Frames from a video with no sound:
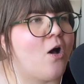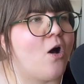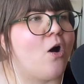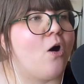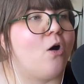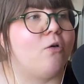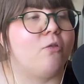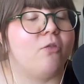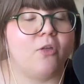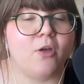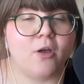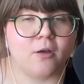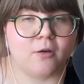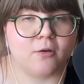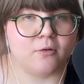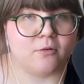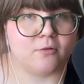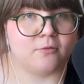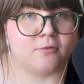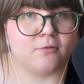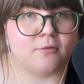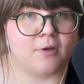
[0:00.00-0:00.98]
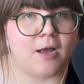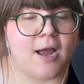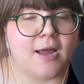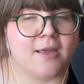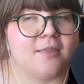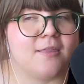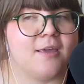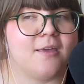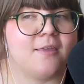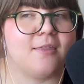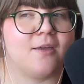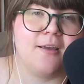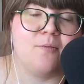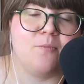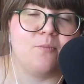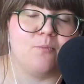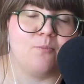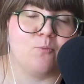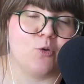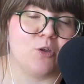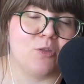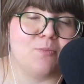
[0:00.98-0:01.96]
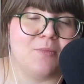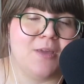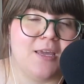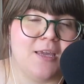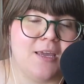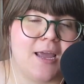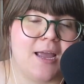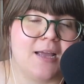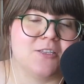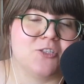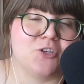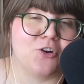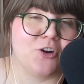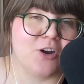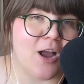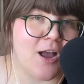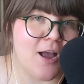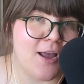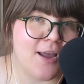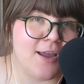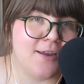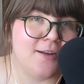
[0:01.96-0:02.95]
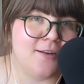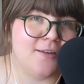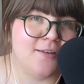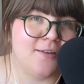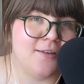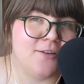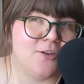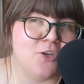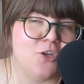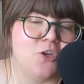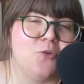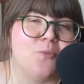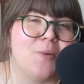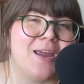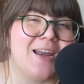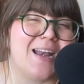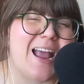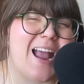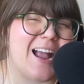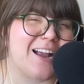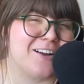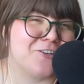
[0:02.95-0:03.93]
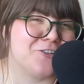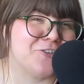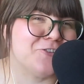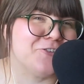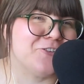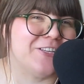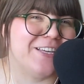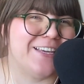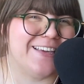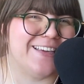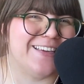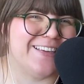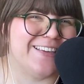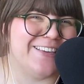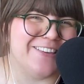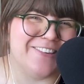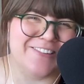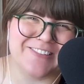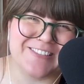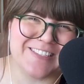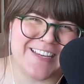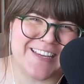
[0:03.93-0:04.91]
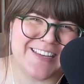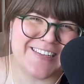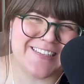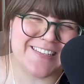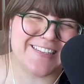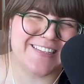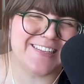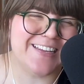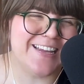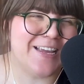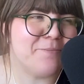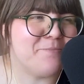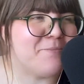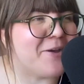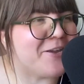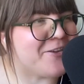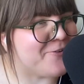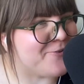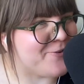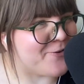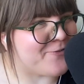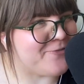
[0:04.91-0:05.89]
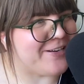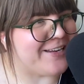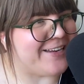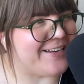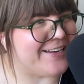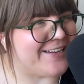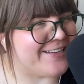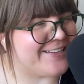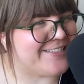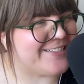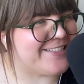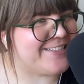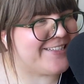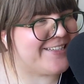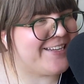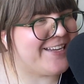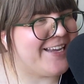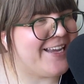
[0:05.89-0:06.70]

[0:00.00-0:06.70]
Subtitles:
Although I think that with me as your guide, you might actually use it, but you don't need it.